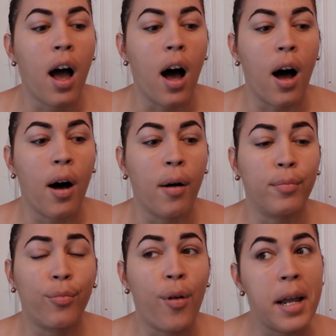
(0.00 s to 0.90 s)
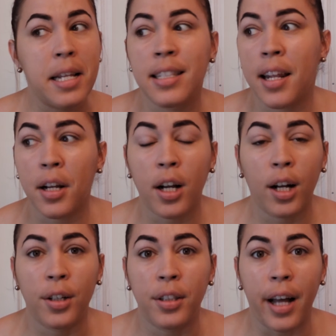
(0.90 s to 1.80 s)
Red is not a
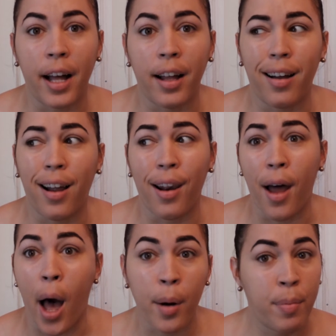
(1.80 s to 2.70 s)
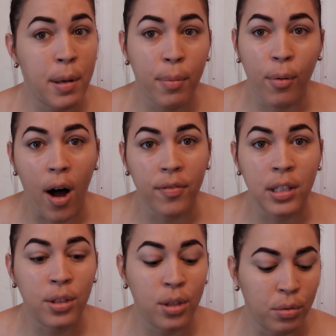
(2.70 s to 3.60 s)
color that a lot of people
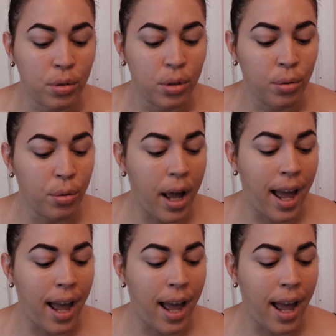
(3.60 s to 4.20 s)
often don't do,